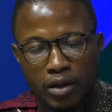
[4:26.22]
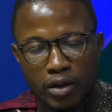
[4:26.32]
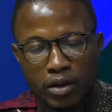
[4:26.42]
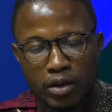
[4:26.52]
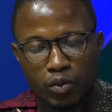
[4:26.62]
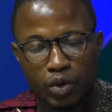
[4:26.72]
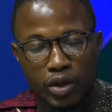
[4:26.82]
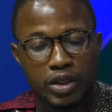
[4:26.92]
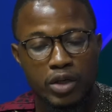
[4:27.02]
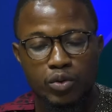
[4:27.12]
Uh, we
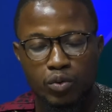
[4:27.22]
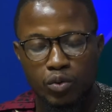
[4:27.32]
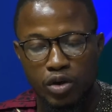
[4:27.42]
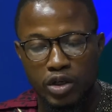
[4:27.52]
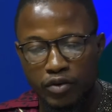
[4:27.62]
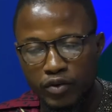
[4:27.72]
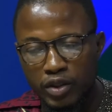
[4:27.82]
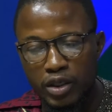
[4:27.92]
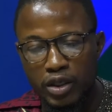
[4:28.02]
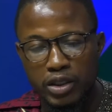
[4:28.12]
reach out to all the
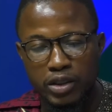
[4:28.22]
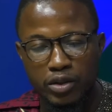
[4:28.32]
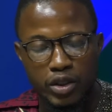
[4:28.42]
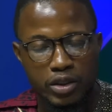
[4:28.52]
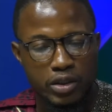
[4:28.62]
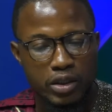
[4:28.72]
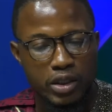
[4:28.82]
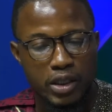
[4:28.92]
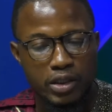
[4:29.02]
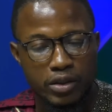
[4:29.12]
53 constituencies in
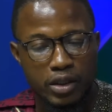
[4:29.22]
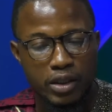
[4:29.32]
the country